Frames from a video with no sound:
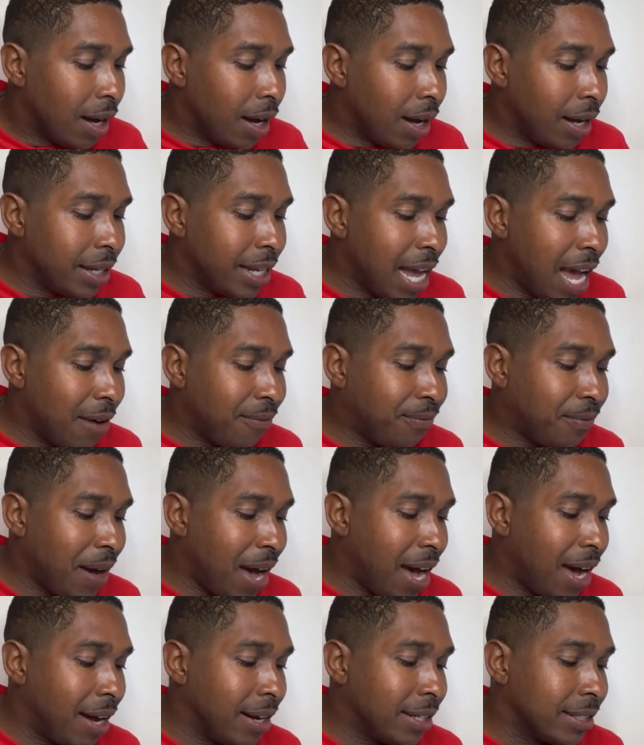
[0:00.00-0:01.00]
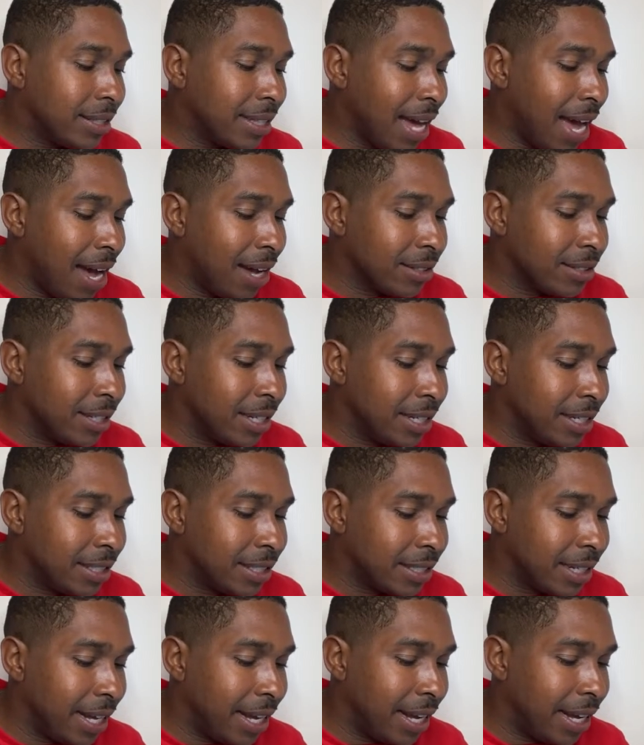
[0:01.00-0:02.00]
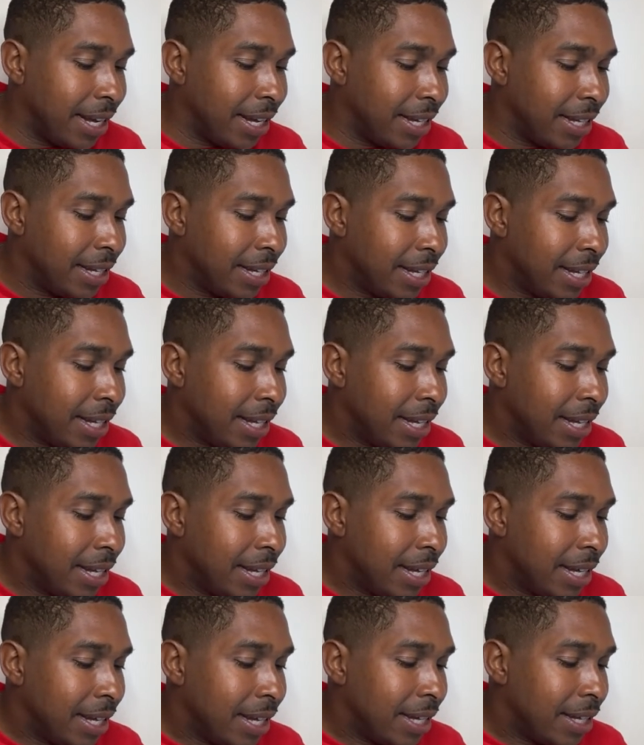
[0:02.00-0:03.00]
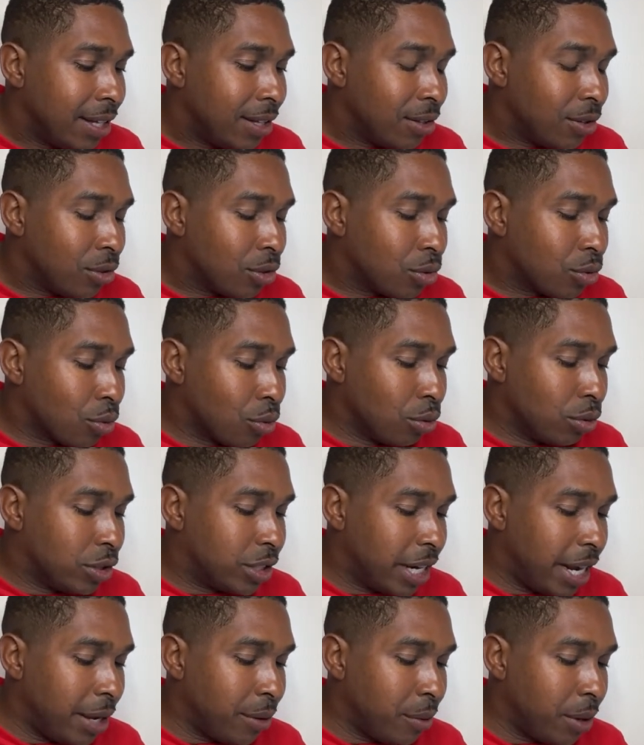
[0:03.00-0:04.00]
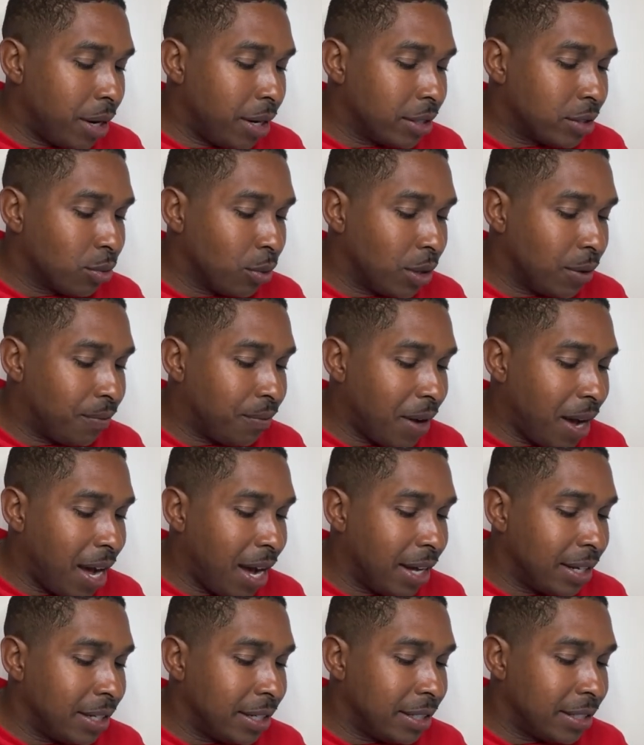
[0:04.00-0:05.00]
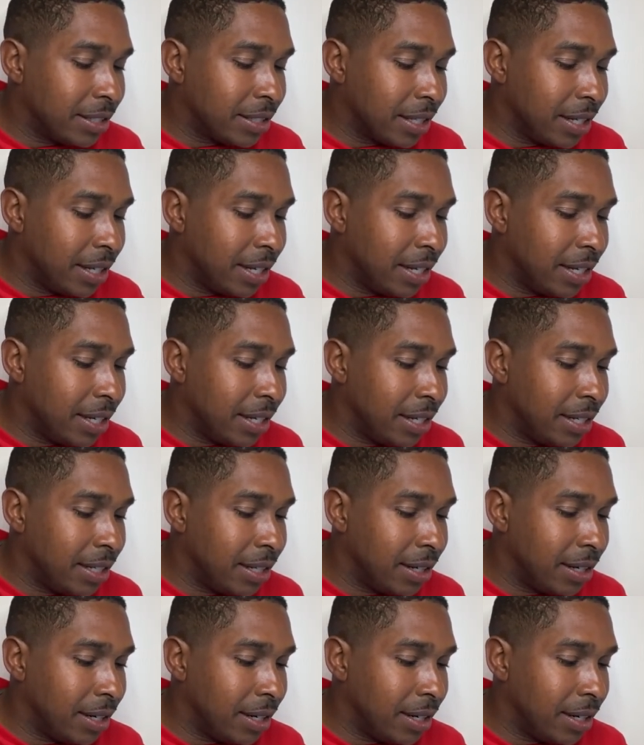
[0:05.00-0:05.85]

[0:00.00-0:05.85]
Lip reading: he got 500,000. Then it said through January 25. Then it said